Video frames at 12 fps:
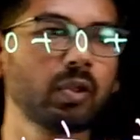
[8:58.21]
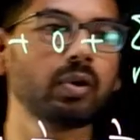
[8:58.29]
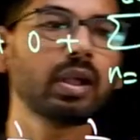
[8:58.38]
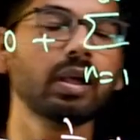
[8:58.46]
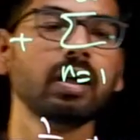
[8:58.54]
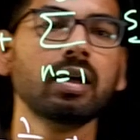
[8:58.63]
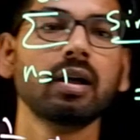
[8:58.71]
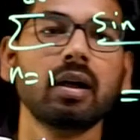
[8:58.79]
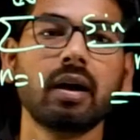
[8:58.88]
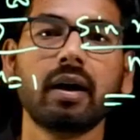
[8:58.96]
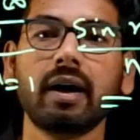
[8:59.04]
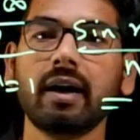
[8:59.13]
Okay,
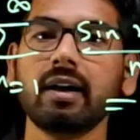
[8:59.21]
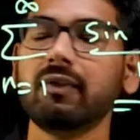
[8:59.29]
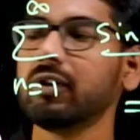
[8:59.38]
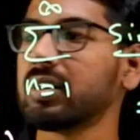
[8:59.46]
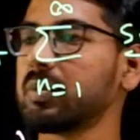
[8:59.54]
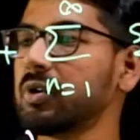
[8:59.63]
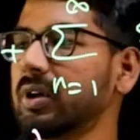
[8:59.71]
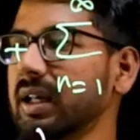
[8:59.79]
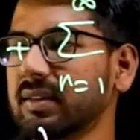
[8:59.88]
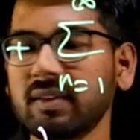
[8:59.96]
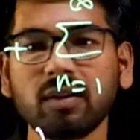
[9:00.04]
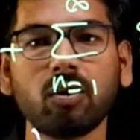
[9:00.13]
and if you substitute
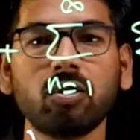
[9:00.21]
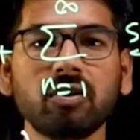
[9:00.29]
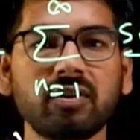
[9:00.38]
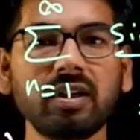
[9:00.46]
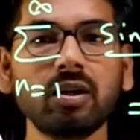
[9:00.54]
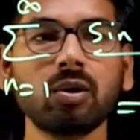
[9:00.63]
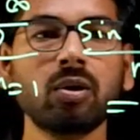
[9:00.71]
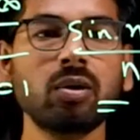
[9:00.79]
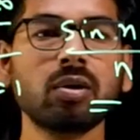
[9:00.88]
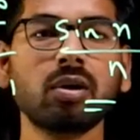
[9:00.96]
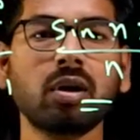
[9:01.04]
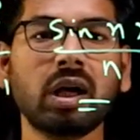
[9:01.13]
x is equal to 0,
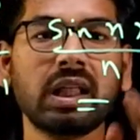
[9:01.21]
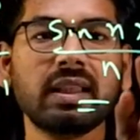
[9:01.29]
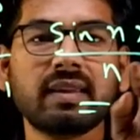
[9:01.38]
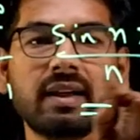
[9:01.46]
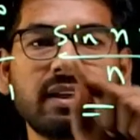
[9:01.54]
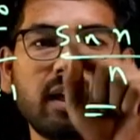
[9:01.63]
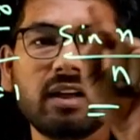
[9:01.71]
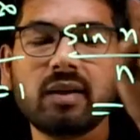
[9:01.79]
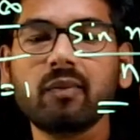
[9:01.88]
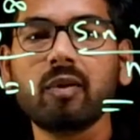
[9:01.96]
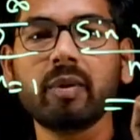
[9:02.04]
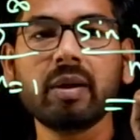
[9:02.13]
this entire
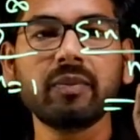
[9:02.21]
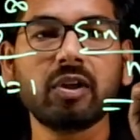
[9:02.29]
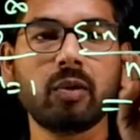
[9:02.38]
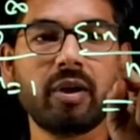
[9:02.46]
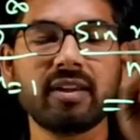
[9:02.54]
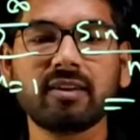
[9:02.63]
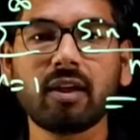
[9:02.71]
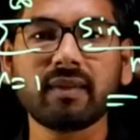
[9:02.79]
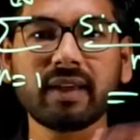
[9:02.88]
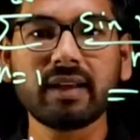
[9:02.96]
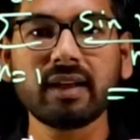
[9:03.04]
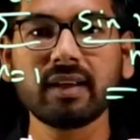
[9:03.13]
term will become 0 because
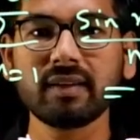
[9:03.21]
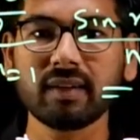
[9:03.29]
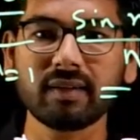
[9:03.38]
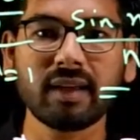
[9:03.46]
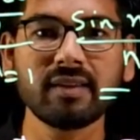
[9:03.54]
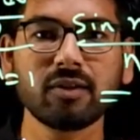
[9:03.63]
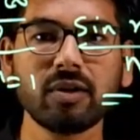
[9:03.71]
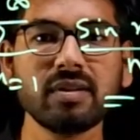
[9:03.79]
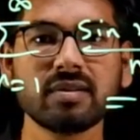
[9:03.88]
sin 0